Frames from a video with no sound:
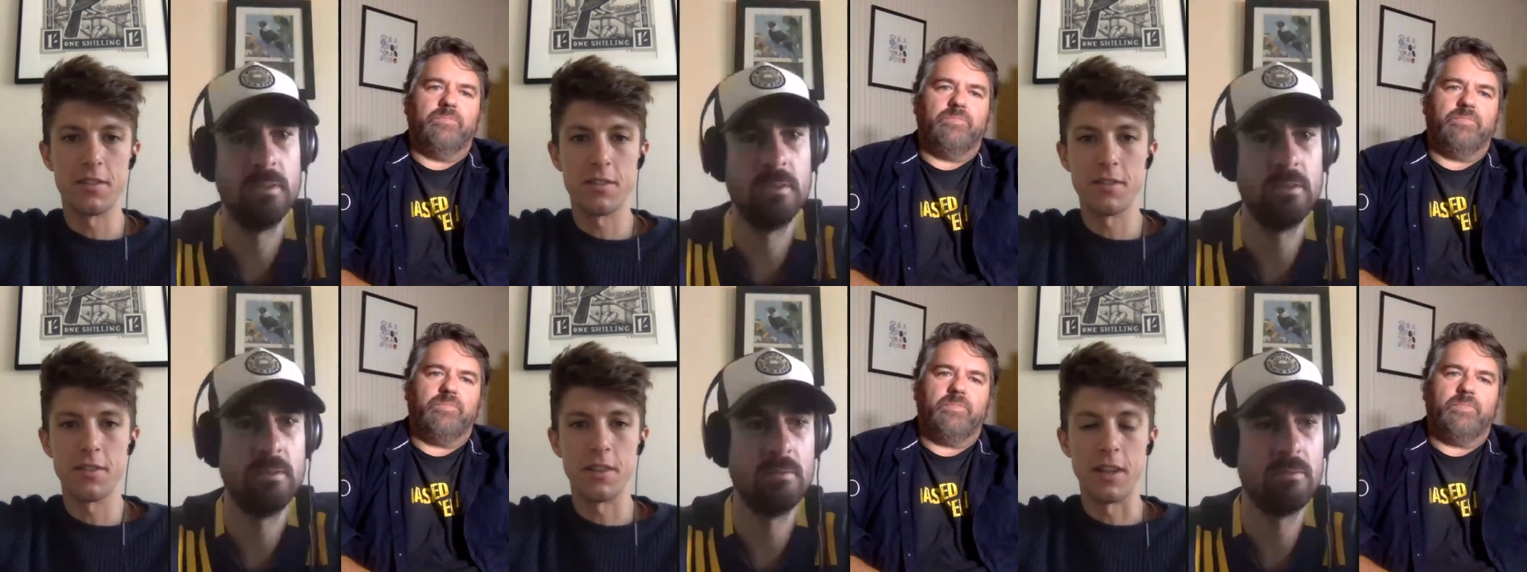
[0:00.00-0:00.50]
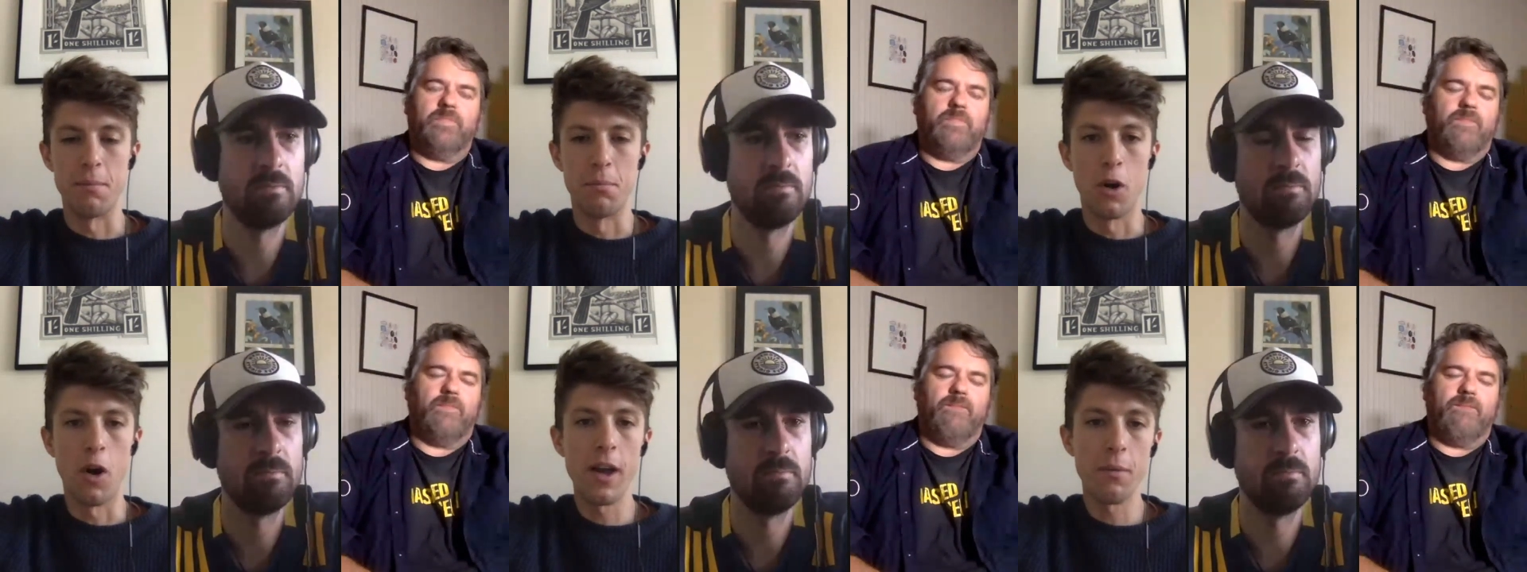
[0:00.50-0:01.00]
Speaker 1: it's
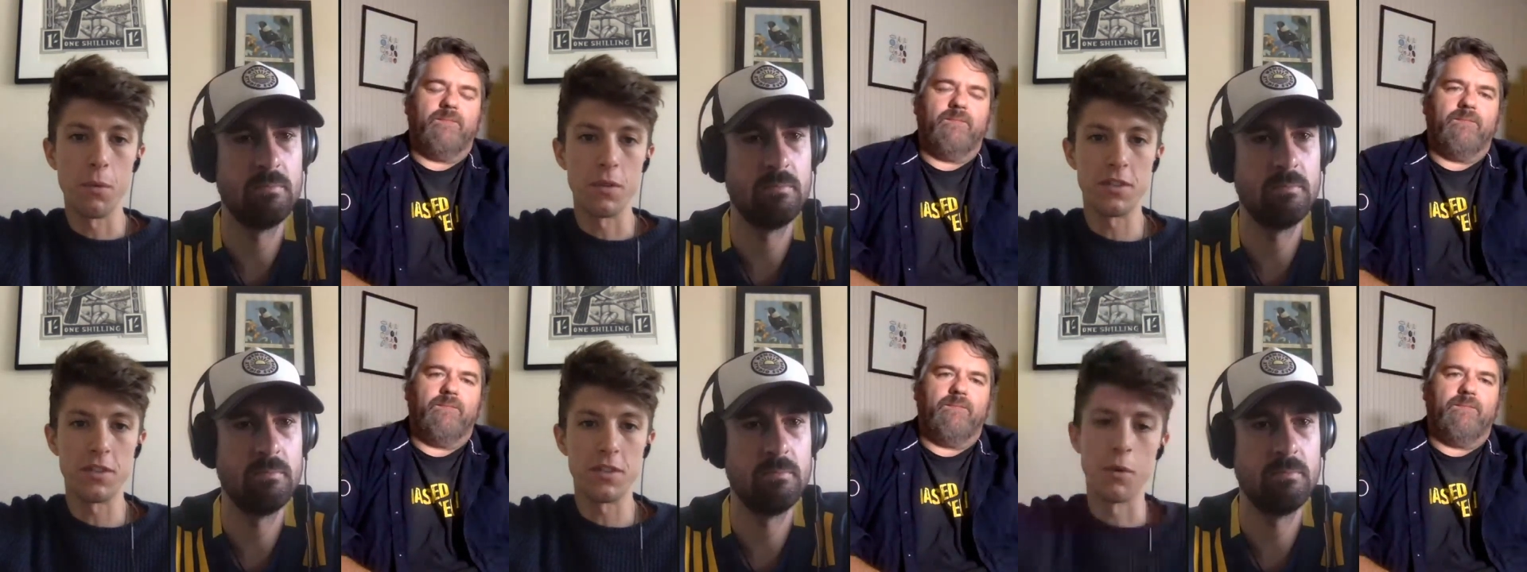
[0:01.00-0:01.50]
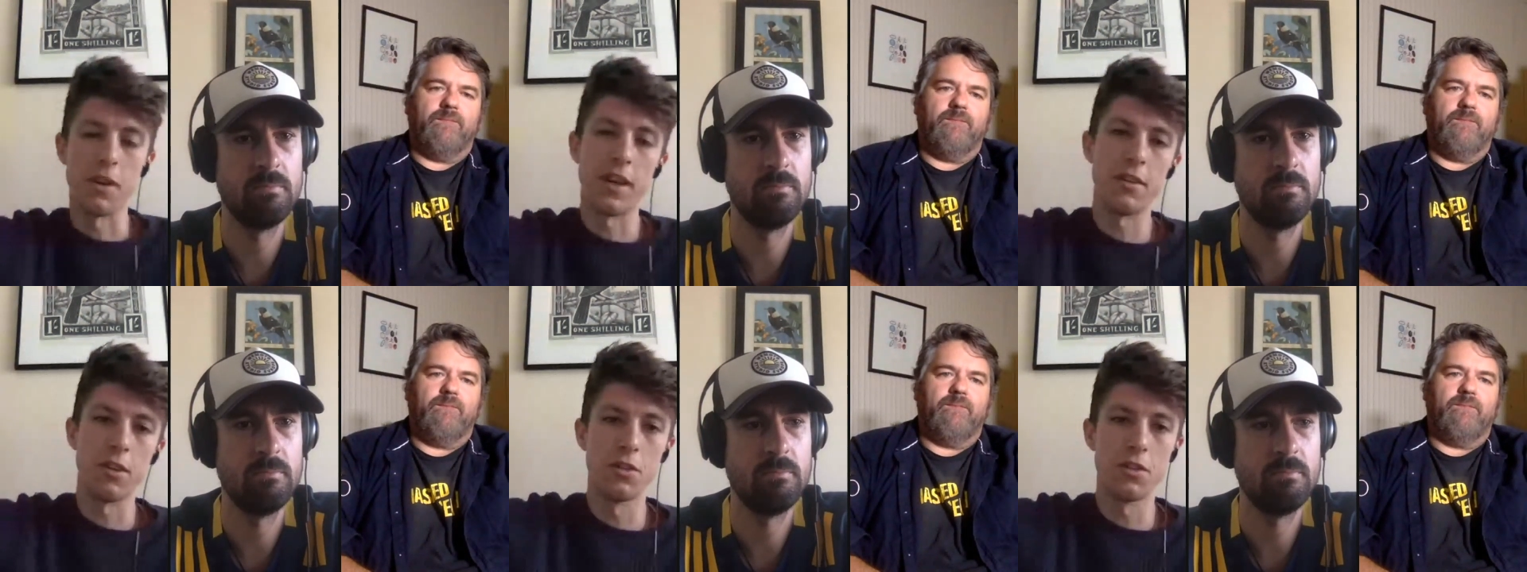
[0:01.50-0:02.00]
and Brian
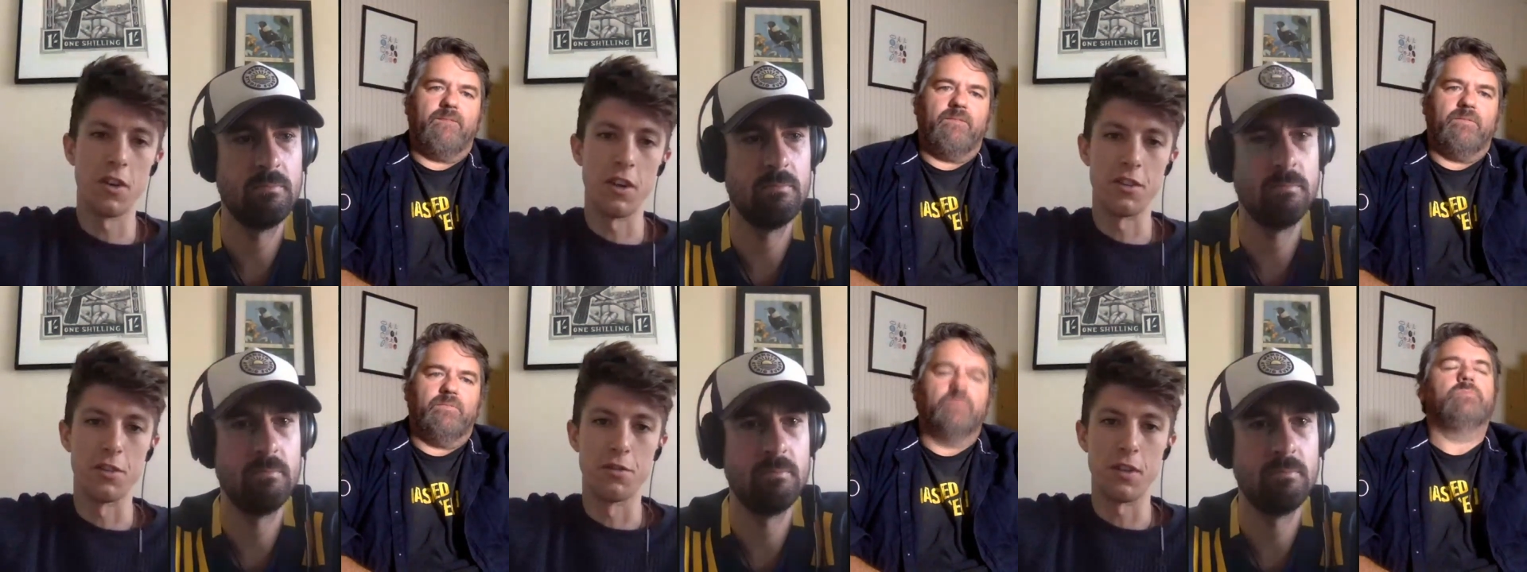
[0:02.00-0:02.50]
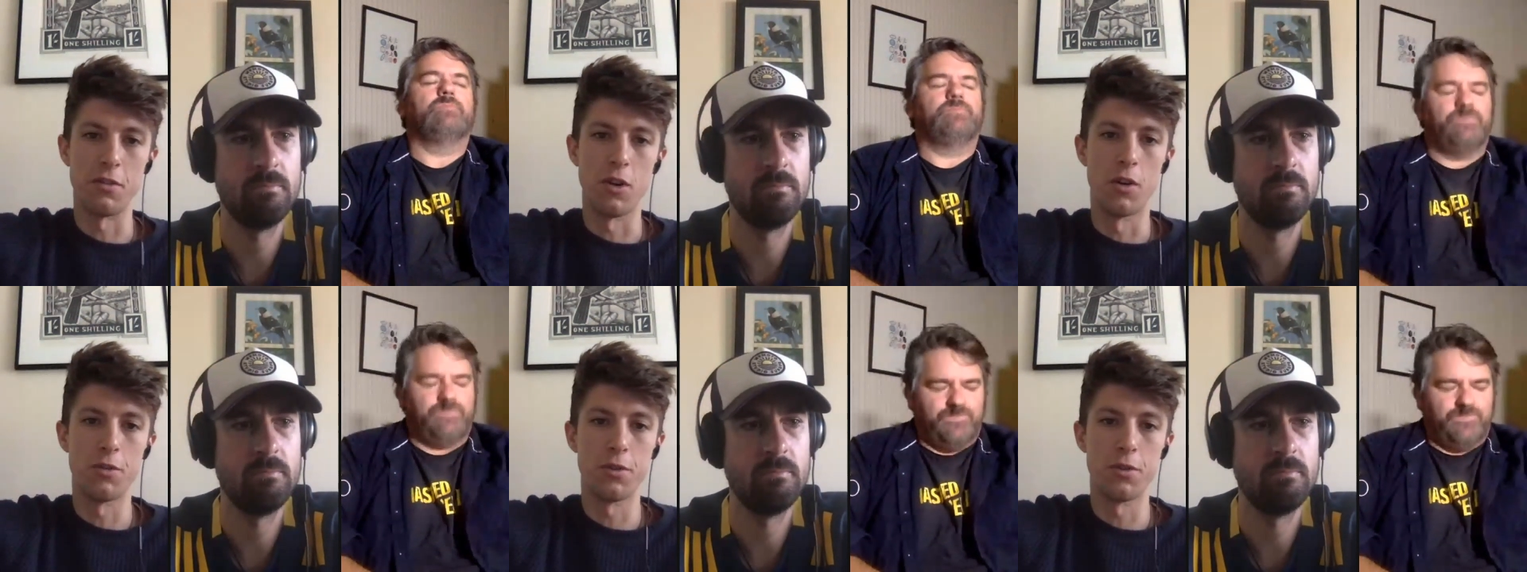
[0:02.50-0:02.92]
seeing what they, those guys have,